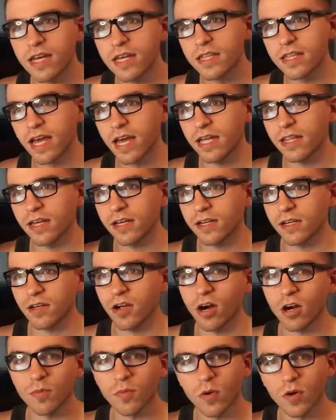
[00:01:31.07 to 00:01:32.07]
they had like a
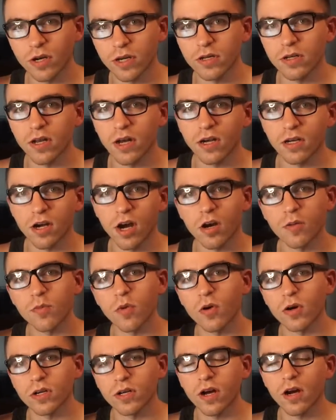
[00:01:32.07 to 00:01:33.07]

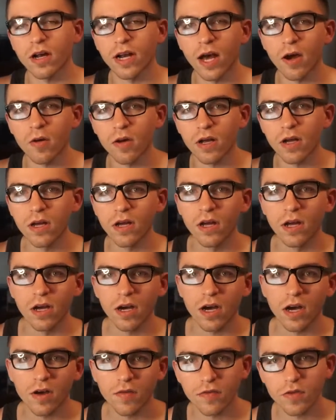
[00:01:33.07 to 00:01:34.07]
cardboard cutout
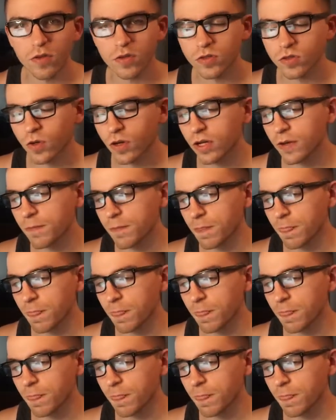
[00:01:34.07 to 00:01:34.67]
of Killjoy,